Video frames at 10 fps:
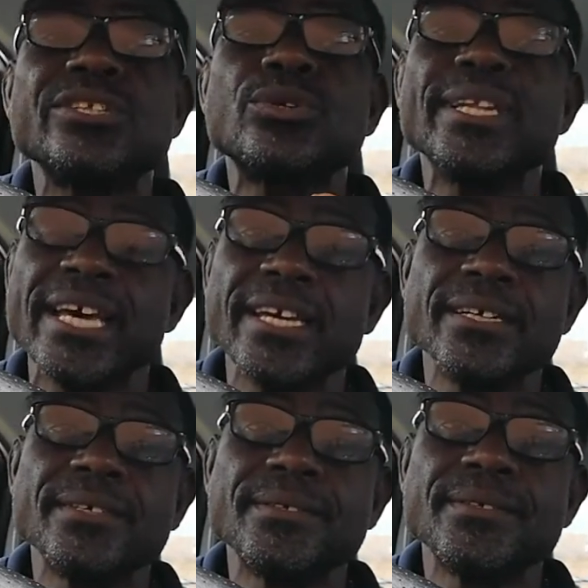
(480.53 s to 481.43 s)
here
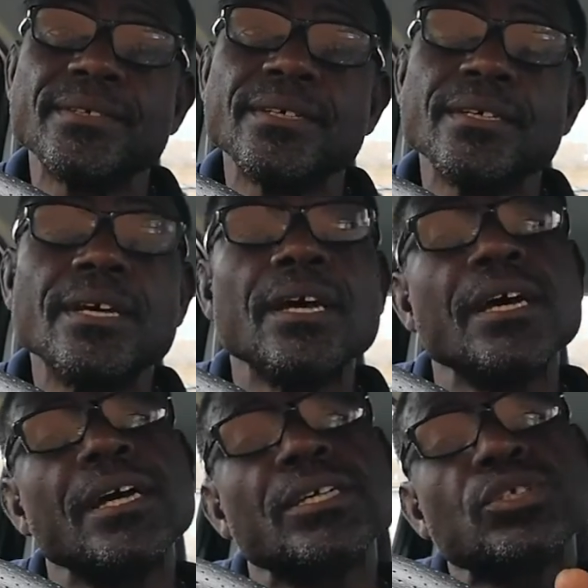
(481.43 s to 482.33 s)
today
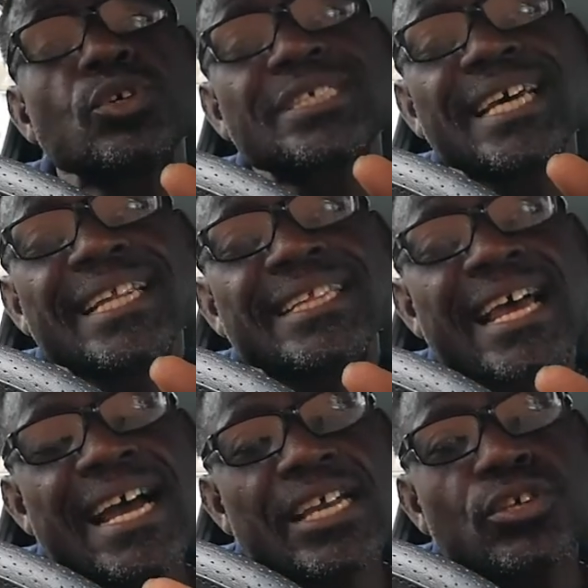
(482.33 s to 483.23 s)
to say
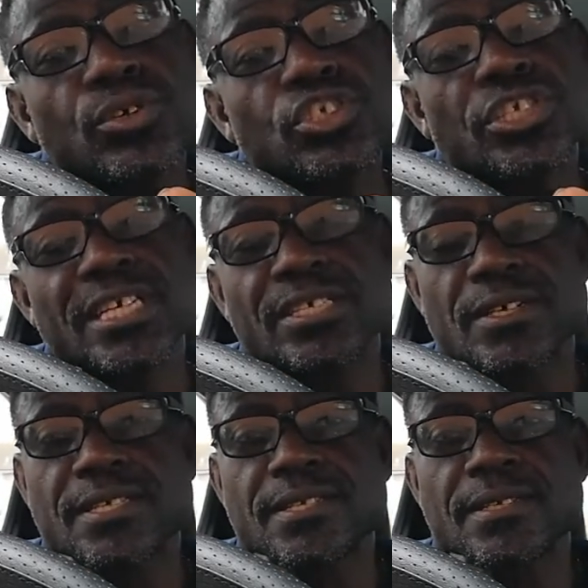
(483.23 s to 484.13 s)
thank you,
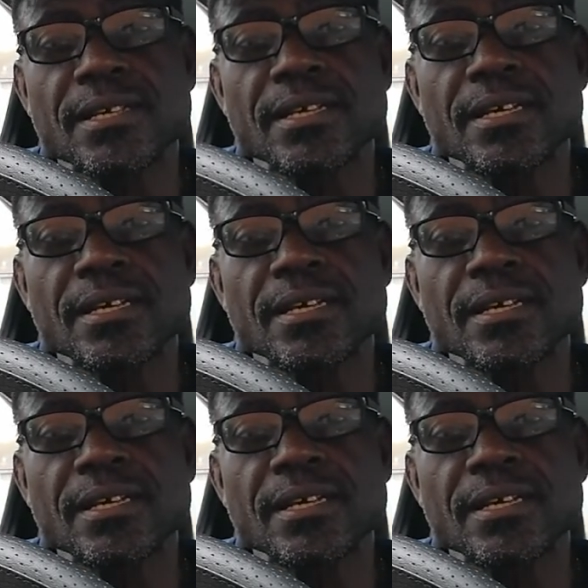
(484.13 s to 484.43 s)
Jesus.